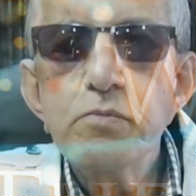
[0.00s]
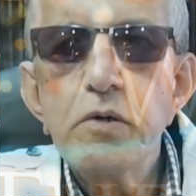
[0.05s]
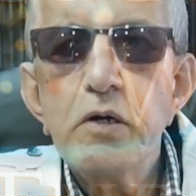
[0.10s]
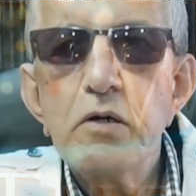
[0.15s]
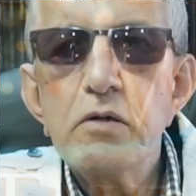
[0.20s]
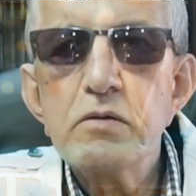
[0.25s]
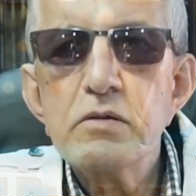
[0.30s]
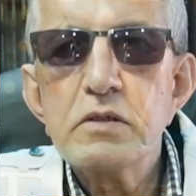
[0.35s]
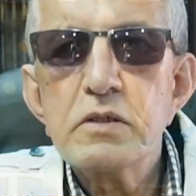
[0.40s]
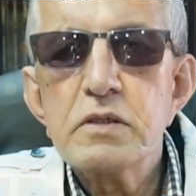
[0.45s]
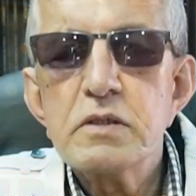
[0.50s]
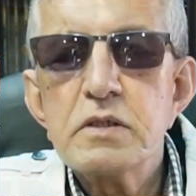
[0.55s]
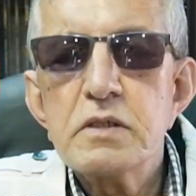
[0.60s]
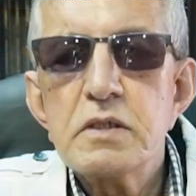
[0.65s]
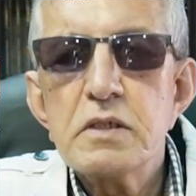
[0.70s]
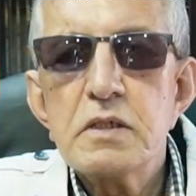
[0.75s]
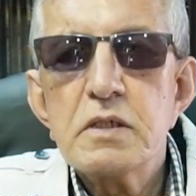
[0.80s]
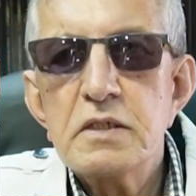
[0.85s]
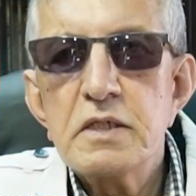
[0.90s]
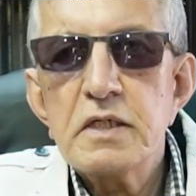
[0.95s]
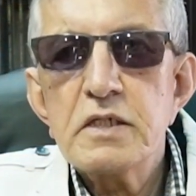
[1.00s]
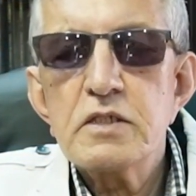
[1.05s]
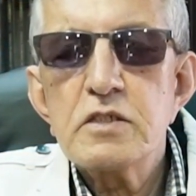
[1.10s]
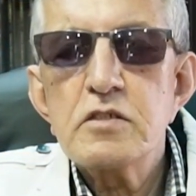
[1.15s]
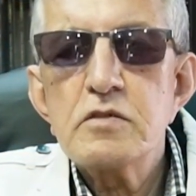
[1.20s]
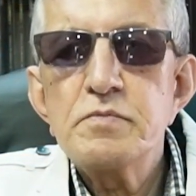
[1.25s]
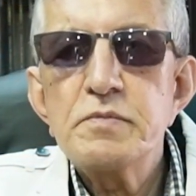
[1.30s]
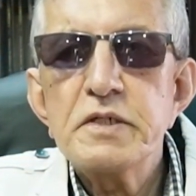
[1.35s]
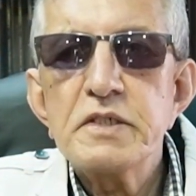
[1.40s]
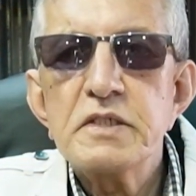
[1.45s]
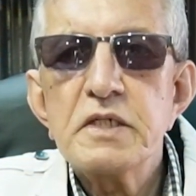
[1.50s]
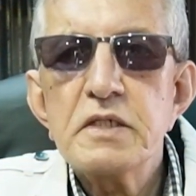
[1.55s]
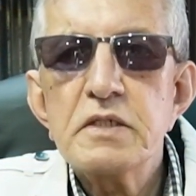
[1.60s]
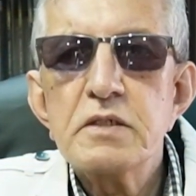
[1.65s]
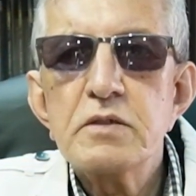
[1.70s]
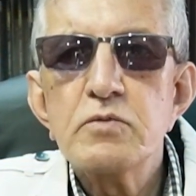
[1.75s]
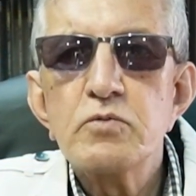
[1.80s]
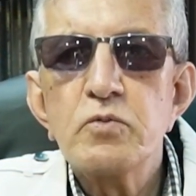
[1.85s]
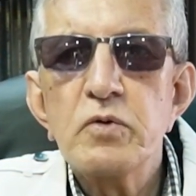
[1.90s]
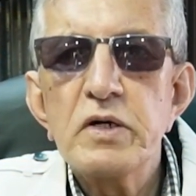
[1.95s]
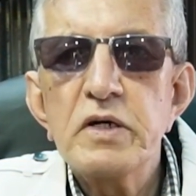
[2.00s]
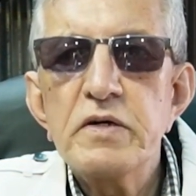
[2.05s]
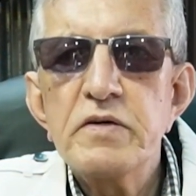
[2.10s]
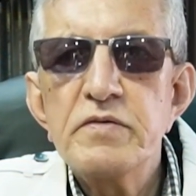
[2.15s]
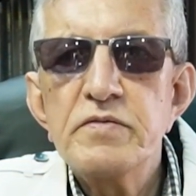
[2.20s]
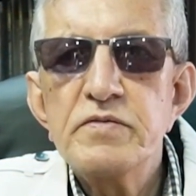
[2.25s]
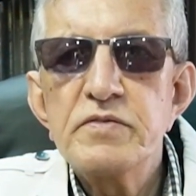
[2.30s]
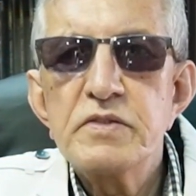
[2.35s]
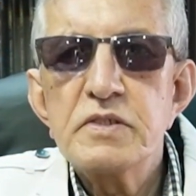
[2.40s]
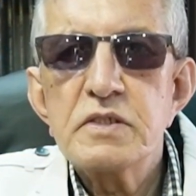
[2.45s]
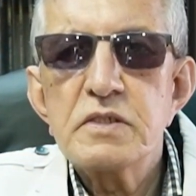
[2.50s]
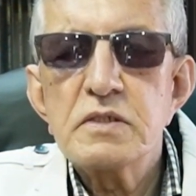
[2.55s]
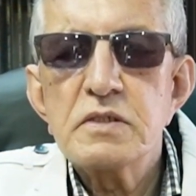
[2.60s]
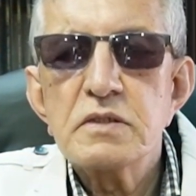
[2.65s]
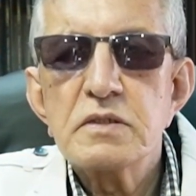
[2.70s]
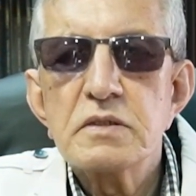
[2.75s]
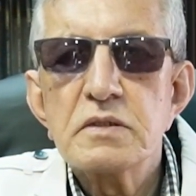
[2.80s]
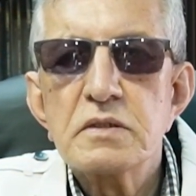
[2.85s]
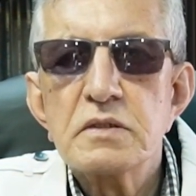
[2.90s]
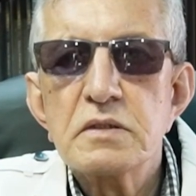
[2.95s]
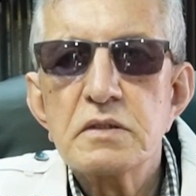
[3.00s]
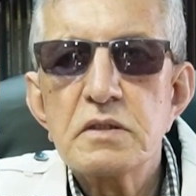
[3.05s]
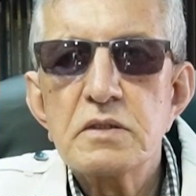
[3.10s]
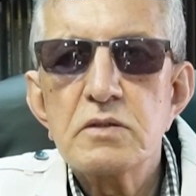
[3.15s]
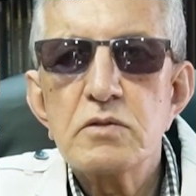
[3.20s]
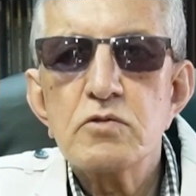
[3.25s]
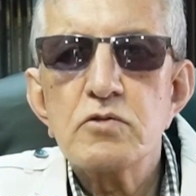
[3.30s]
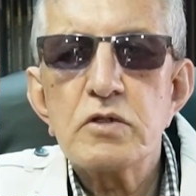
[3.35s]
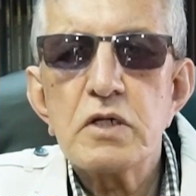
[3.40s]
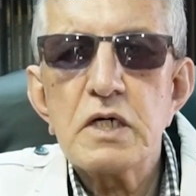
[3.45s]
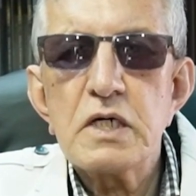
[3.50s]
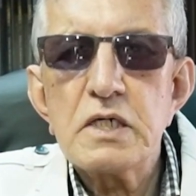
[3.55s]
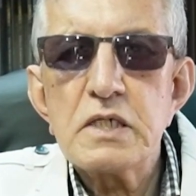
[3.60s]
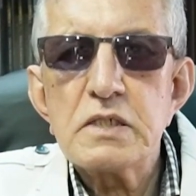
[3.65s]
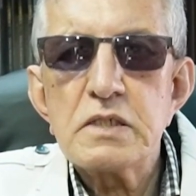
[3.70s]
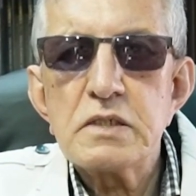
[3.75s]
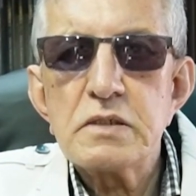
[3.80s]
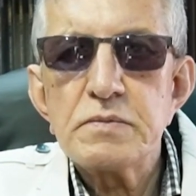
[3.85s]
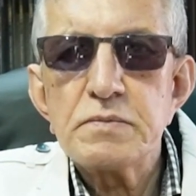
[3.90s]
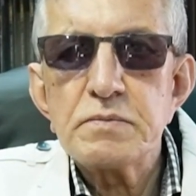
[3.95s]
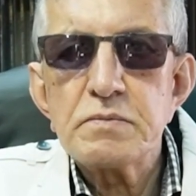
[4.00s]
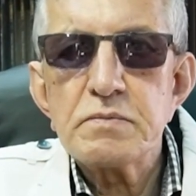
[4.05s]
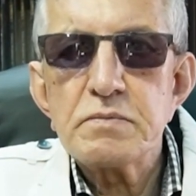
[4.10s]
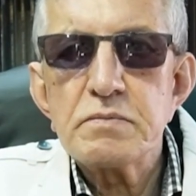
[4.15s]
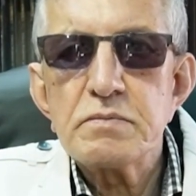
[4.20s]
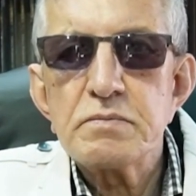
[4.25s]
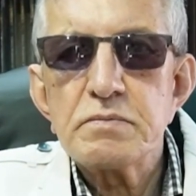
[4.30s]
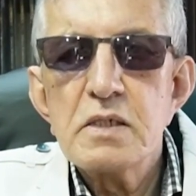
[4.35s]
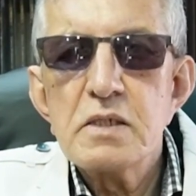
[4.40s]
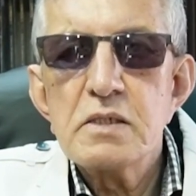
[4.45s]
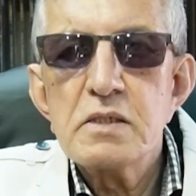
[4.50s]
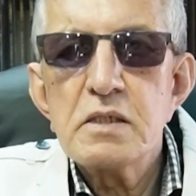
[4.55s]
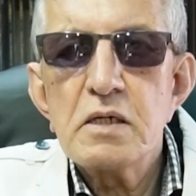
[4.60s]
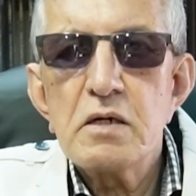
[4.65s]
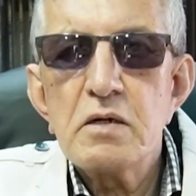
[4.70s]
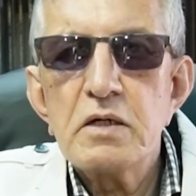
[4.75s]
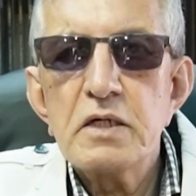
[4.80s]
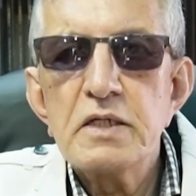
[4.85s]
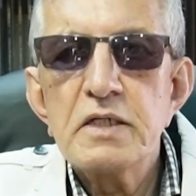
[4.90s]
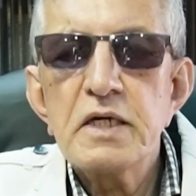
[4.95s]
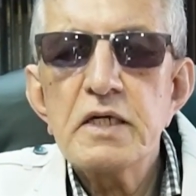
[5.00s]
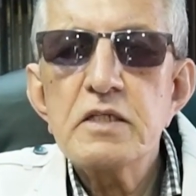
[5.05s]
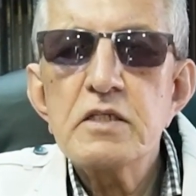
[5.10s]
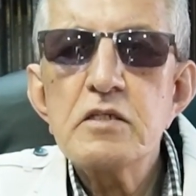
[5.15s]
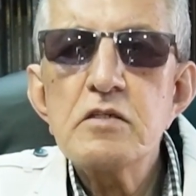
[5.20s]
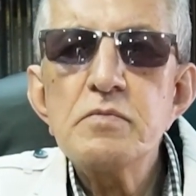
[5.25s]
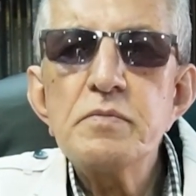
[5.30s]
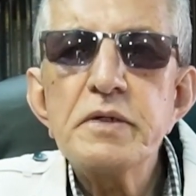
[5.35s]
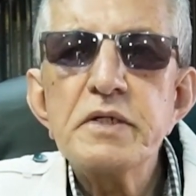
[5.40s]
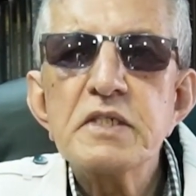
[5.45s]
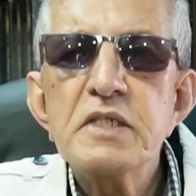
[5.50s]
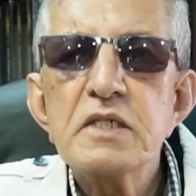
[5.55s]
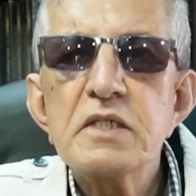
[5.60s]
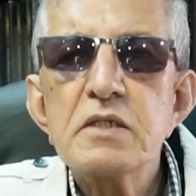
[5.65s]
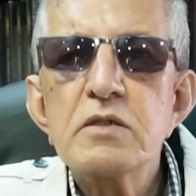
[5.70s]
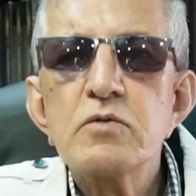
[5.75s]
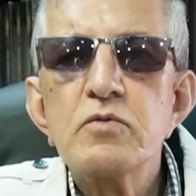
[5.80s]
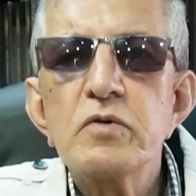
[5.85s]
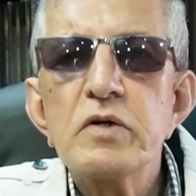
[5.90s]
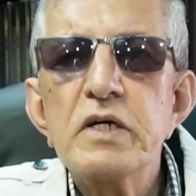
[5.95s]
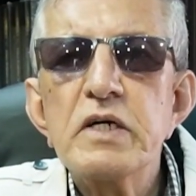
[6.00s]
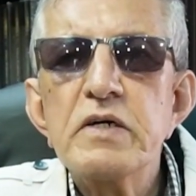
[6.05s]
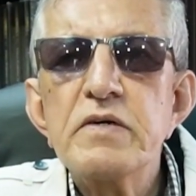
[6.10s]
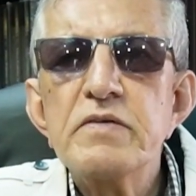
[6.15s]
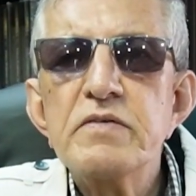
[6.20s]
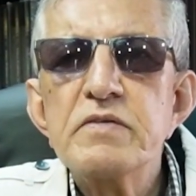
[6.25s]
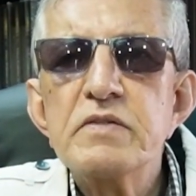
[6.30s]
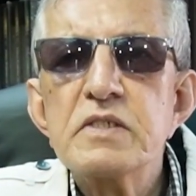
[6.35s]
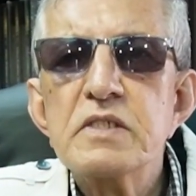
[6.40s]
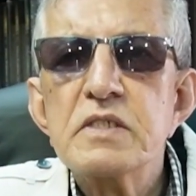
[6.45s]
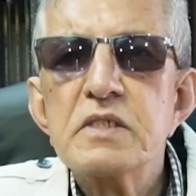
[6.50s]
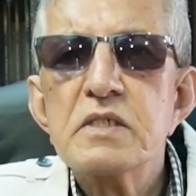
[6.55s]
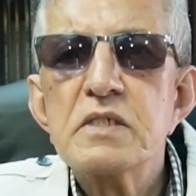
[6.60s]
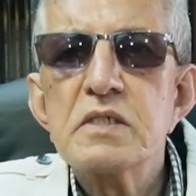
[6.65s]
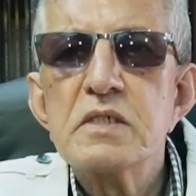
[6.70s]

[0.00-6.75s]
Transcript: about electromagnetic waves in the Quran. Now, electromagnetic waves